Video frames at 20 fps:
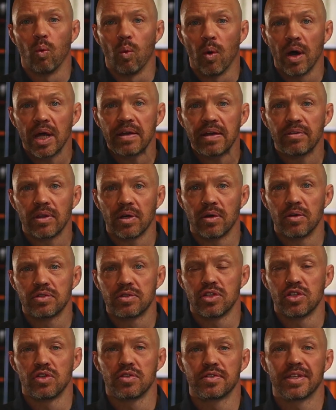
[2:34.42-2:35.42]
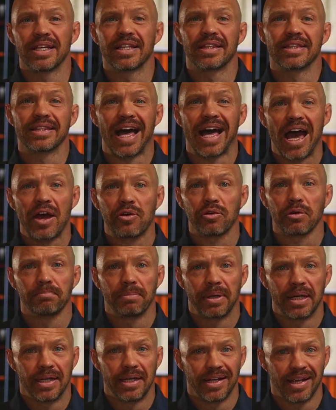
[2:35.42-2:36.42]
One of those is using lateral
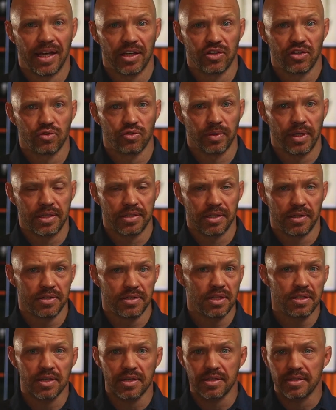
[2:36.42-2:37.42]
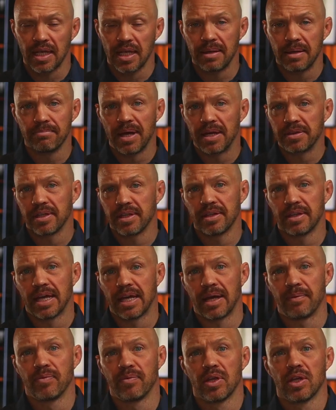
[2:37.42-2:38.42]
bending x-rays. And this is the same method
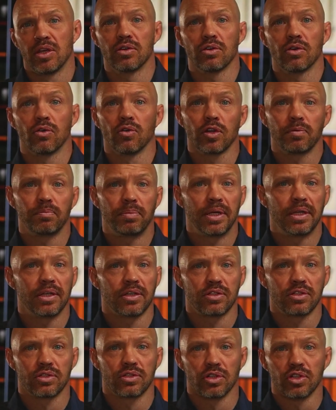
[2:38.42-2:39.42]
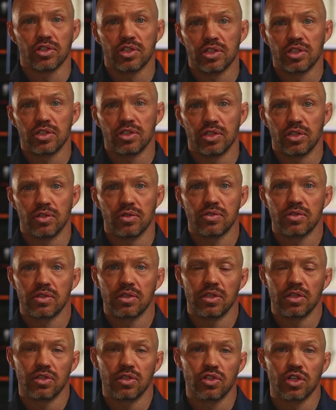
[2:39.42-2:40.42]
that, orthopedic surgeons use
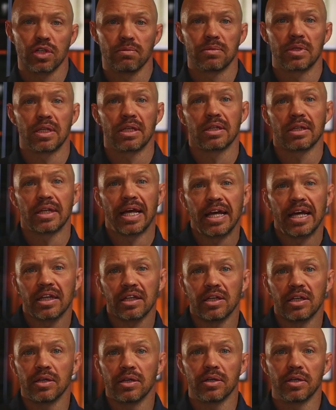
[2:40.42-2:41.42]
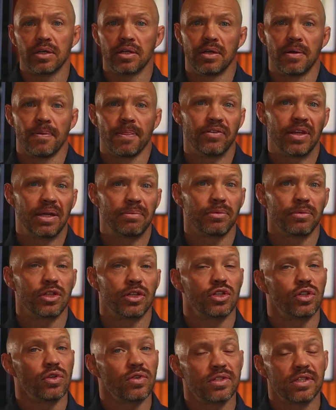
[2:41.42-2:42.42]
to determine the likelihood of them
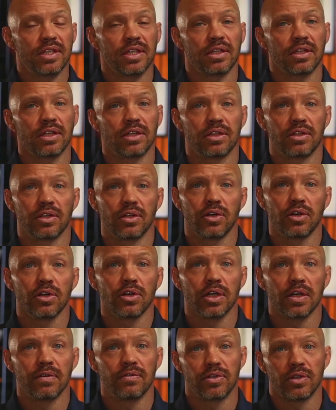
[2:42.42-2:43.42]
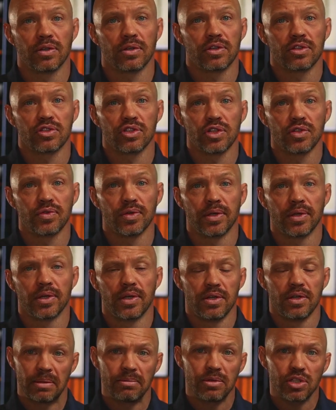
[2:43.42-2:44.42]
reducing the curve during surgery.
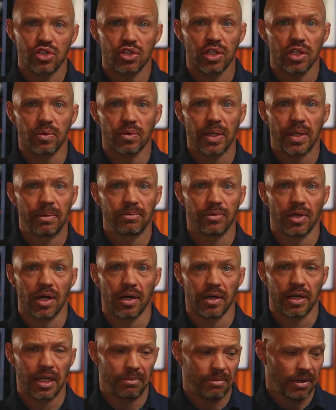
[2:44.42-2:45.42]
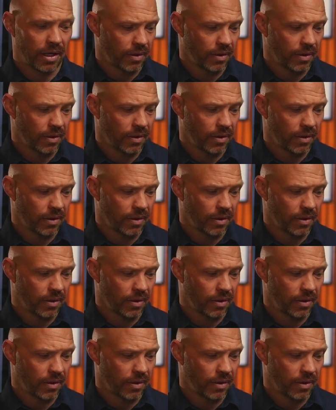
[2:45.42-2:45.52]
So let me show you what I'm talking